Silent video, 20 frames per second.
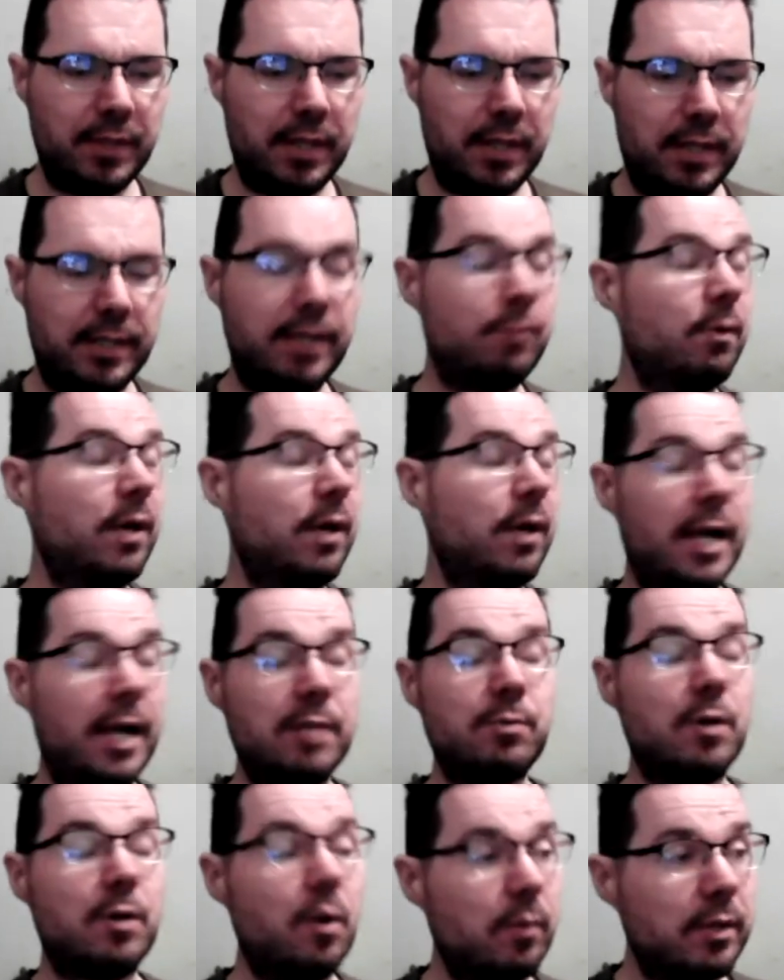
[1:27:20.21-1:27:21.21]
And then
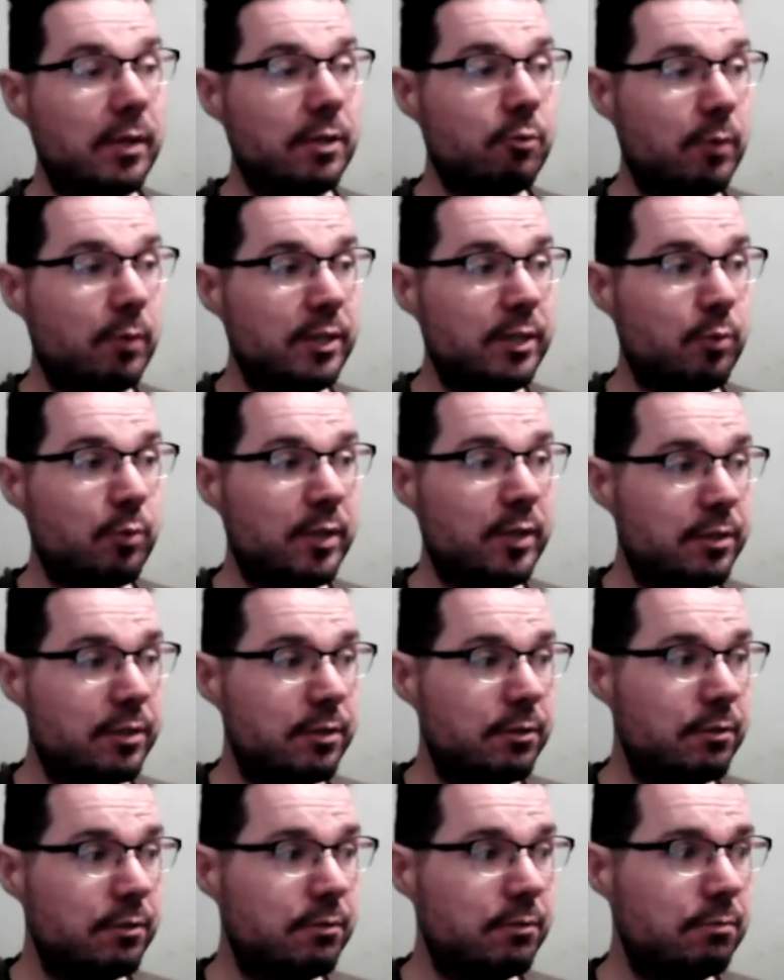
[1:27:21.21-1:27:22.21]
as we're going to
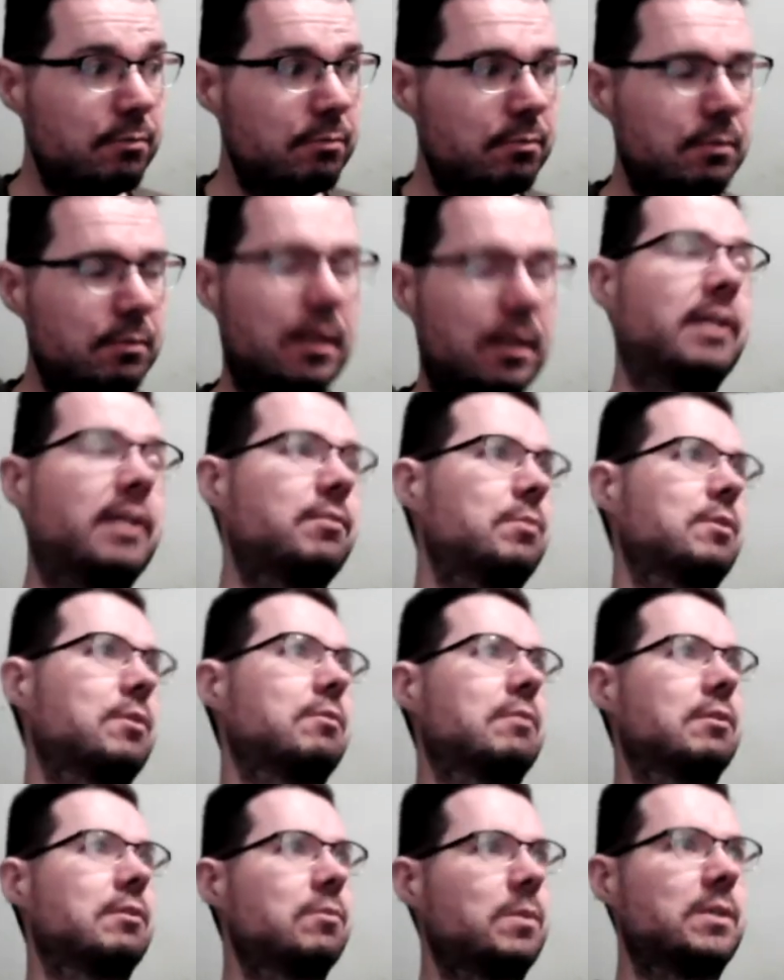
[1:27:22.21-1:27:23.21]
2022,
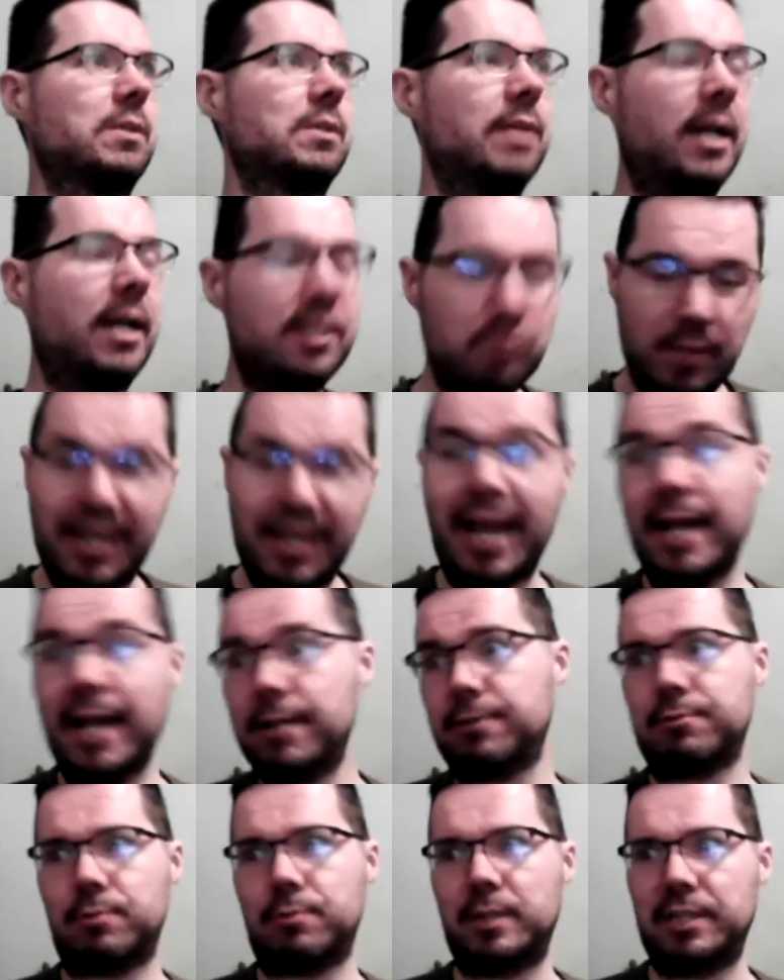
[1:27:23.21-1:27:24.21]
as
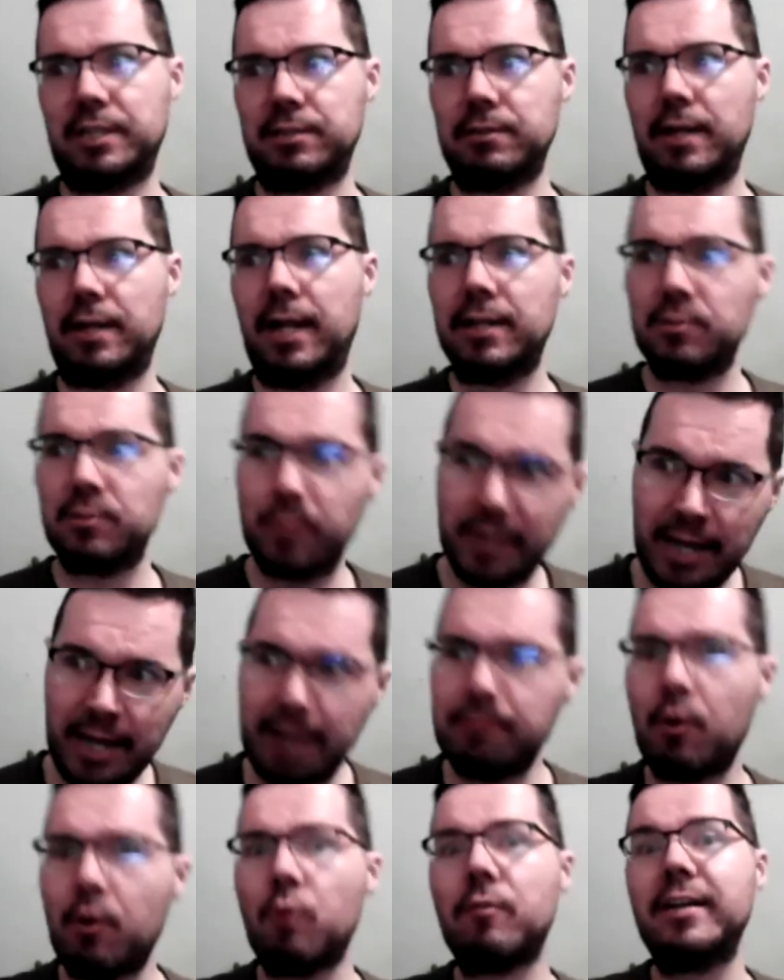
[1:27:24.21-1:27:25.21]
we
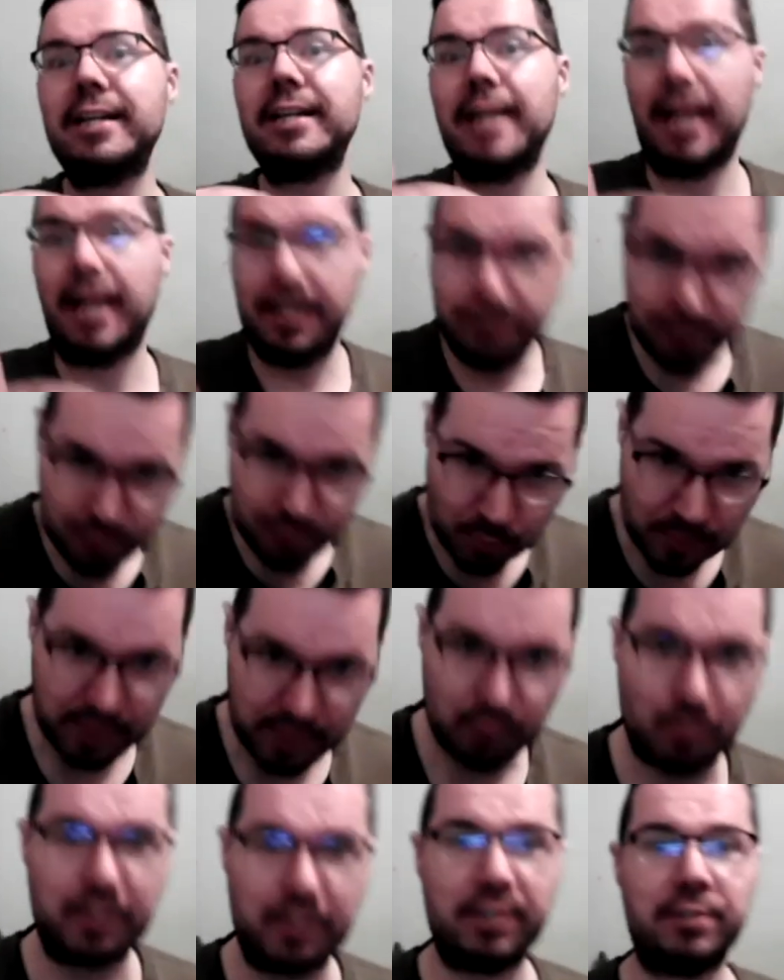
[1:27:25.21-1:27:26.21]
have already entered
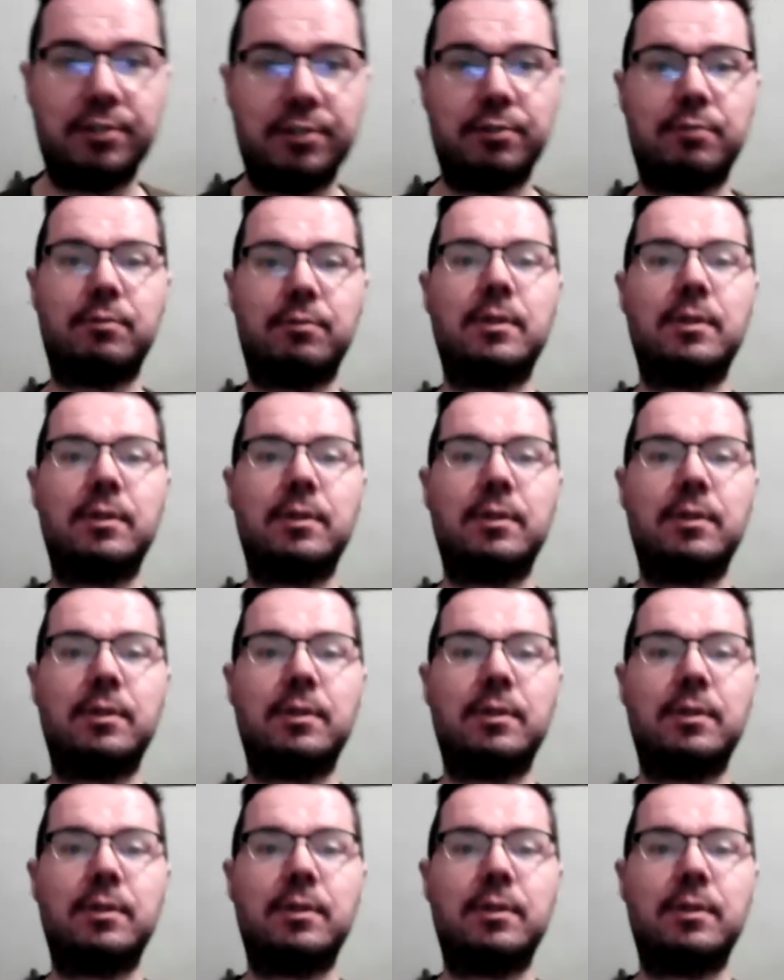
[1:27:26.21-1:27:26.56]
2022.